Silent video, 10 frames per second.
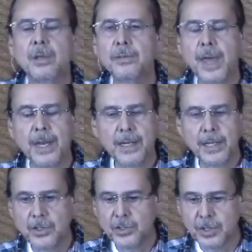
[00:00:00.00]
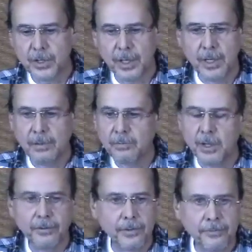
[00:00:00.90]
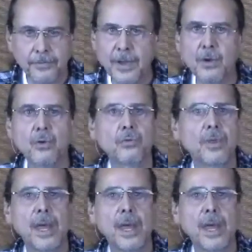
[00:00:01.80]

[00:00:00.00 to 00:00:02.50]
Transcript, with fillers: that is the the the fear,